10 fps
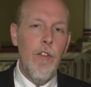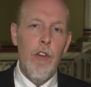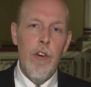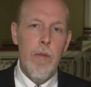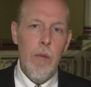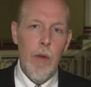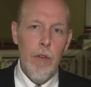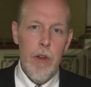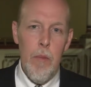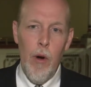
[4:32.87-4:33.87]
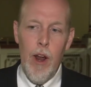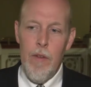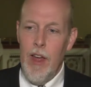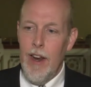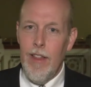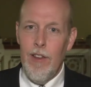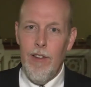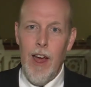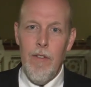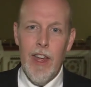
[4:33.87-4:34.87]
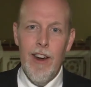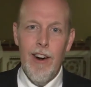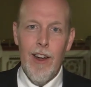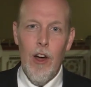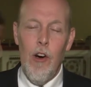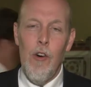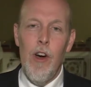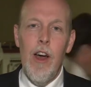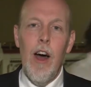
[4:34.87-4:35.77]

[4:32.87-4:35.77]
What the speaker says: of you remember the report I made at this time a year ago,